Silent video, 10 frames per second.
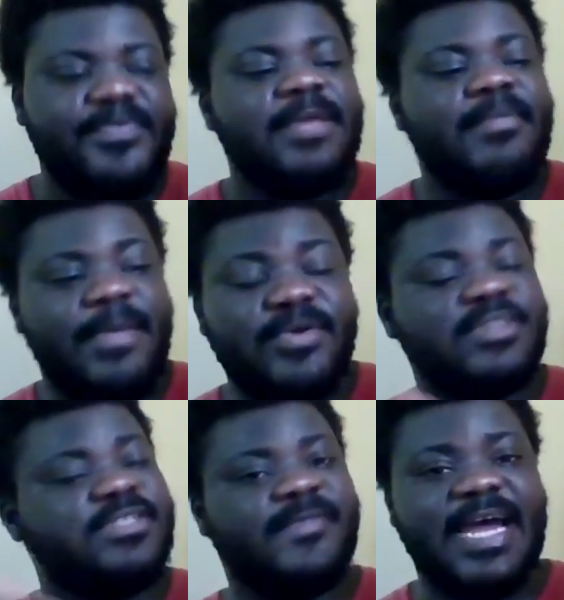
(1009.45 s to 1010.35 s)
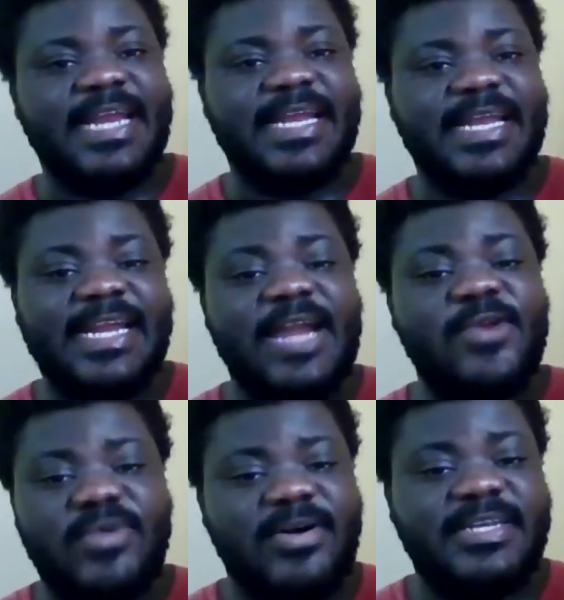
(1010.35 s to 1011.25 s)
But because you've added that
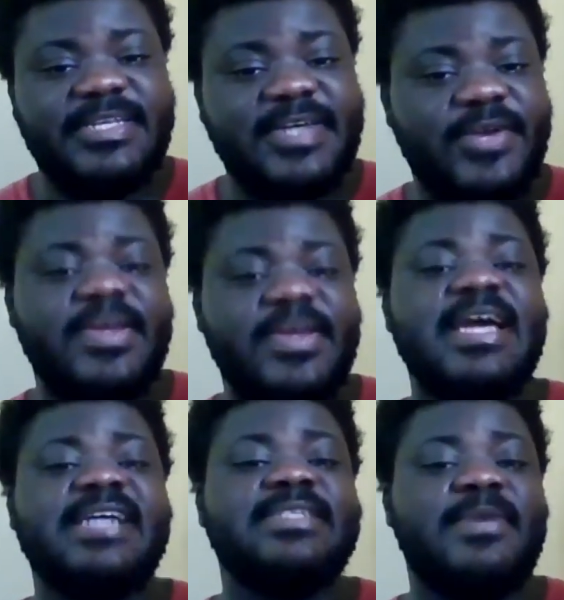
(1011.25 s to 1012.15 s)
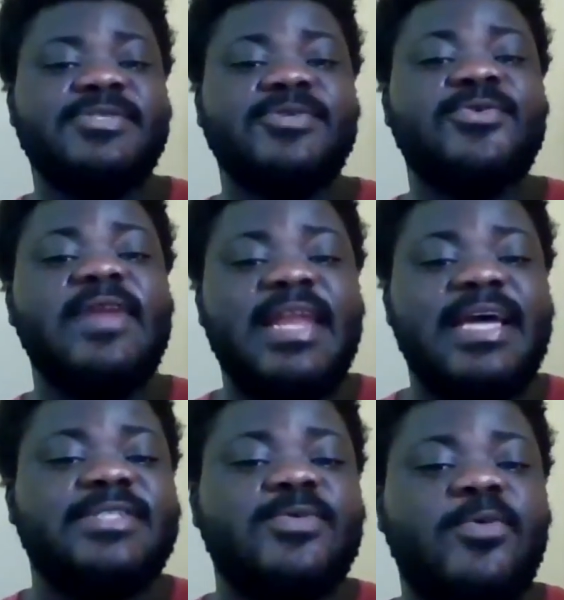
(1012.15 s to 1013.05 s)
local data, your AI system has also
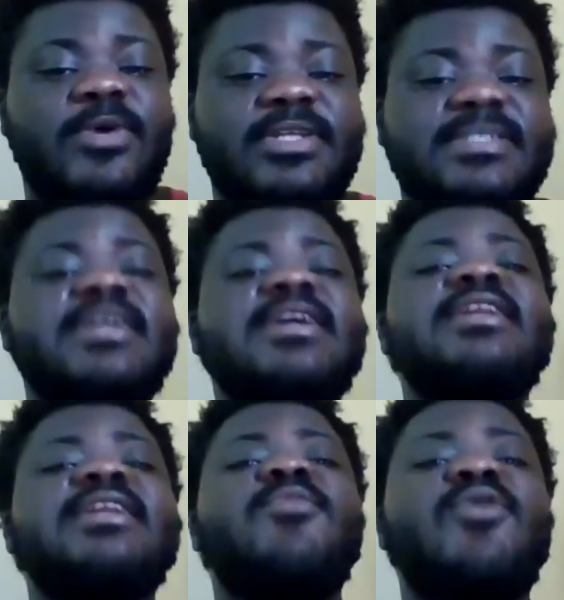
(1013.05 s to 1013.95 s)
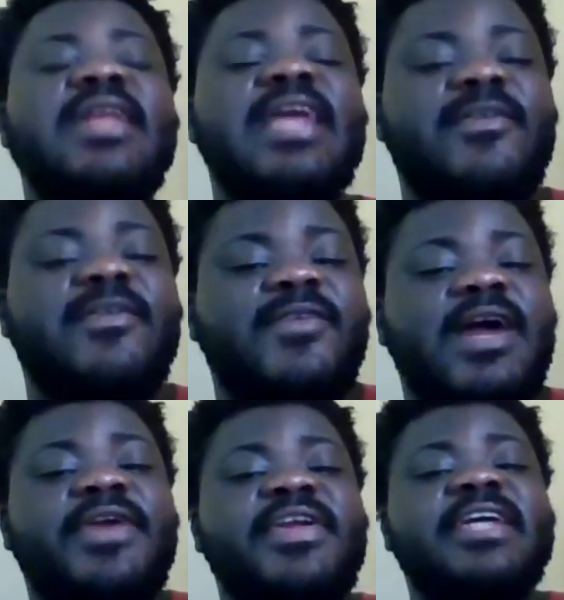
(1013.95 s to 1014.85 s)
learned what pneumonia
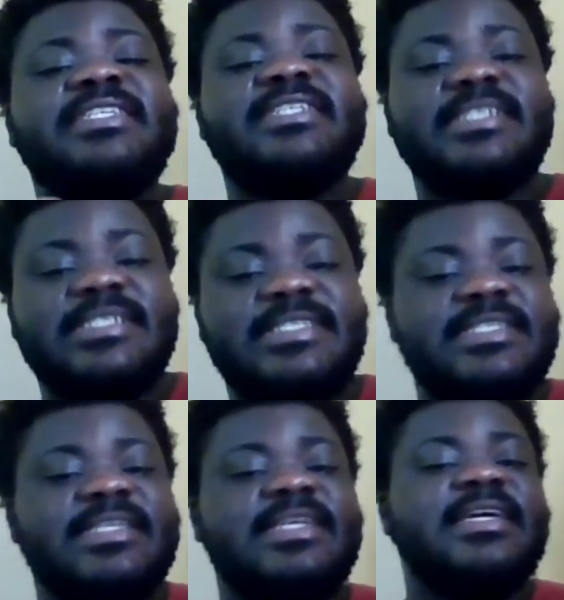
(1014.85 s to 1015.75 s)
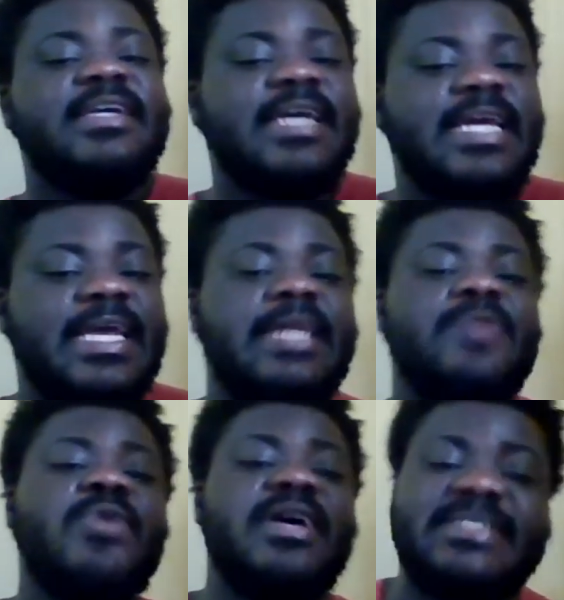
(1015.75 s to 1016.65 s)
variations in
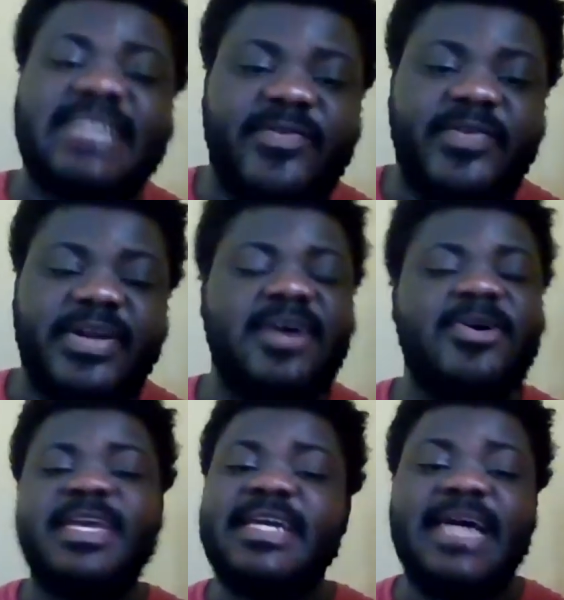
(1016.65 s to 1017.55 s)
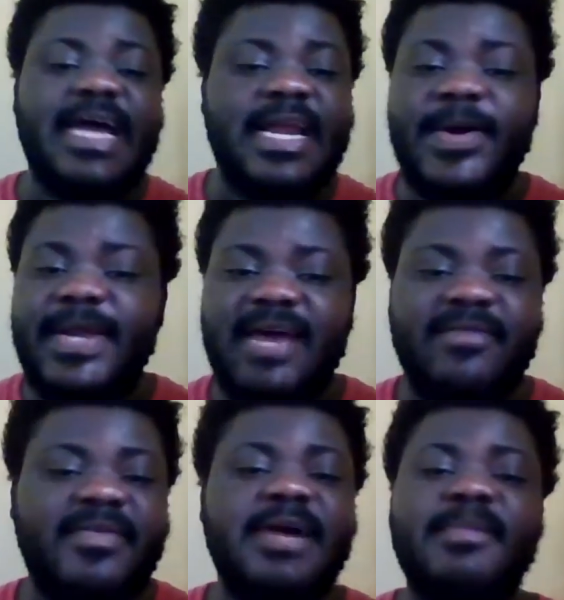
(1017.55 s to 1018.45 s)
West Africa or in Ghana or in
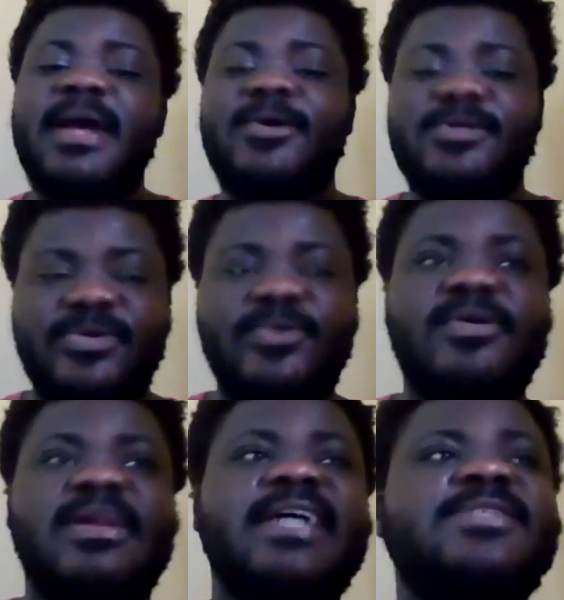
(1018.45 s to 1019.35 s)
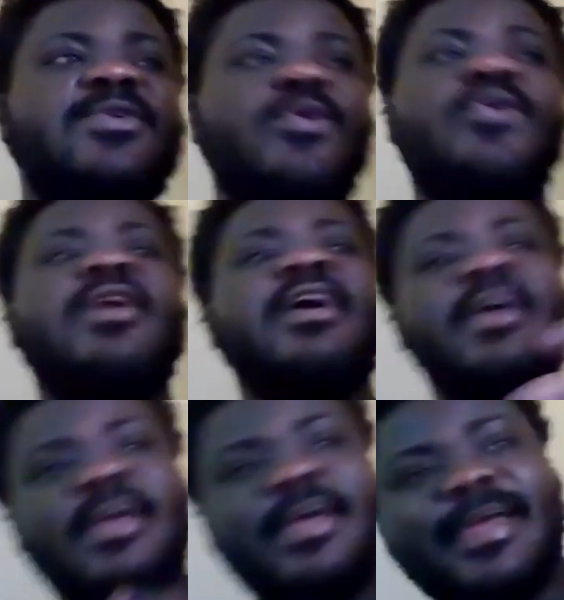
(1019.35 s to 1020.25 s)
Africa might also look like. So
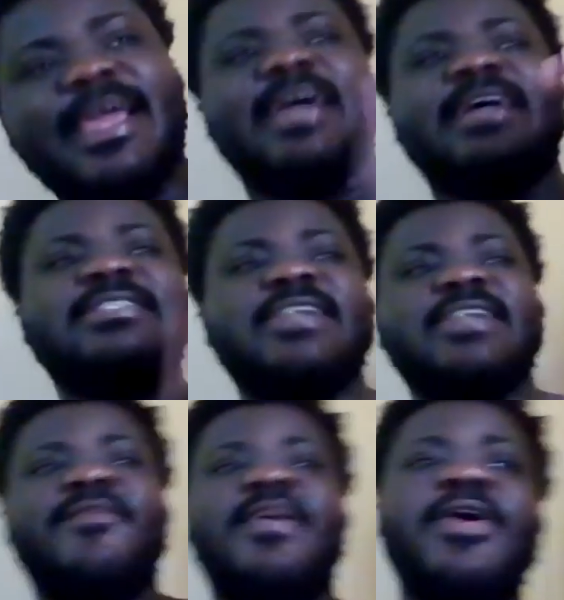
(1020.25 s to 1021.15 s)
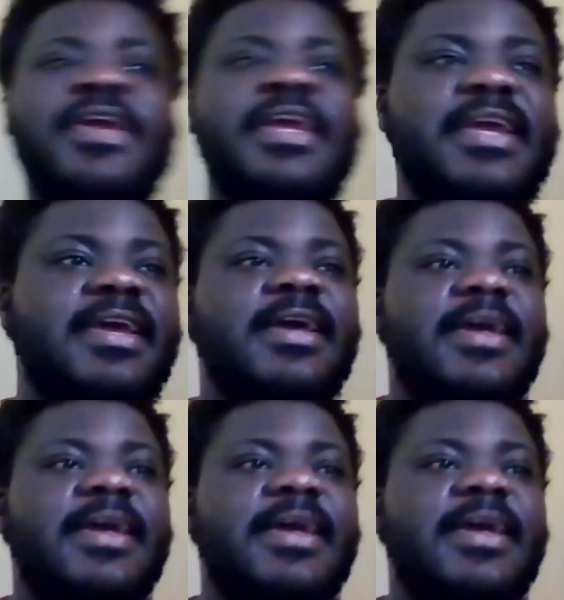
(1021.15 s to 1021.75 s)
yeah, it's a very